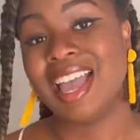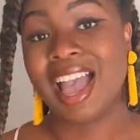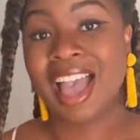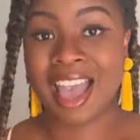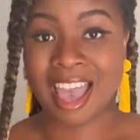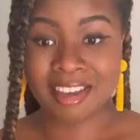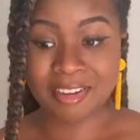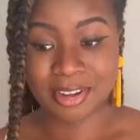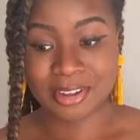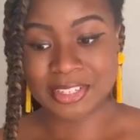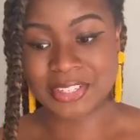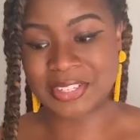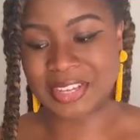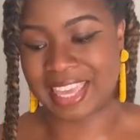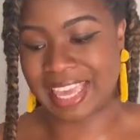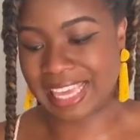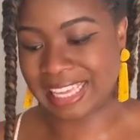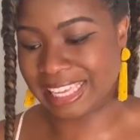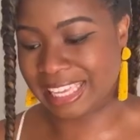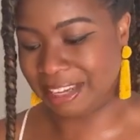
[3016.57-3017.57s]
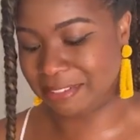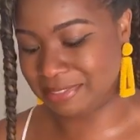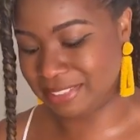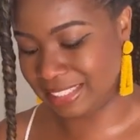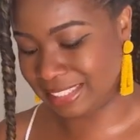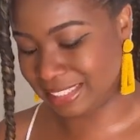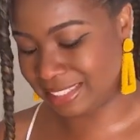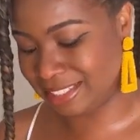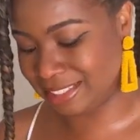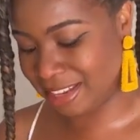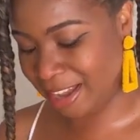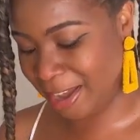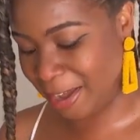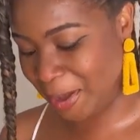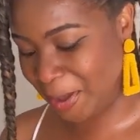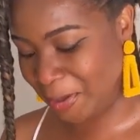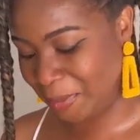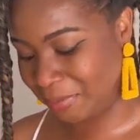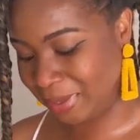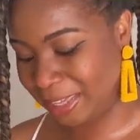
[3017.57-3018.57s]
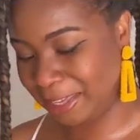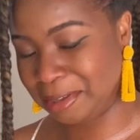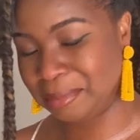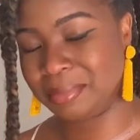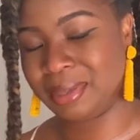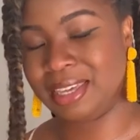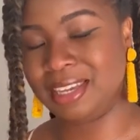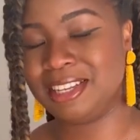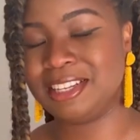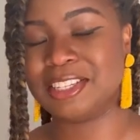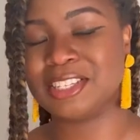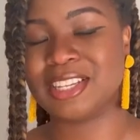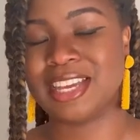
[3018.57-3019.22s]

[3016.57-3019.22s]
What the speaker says: I also get gifted campaigns.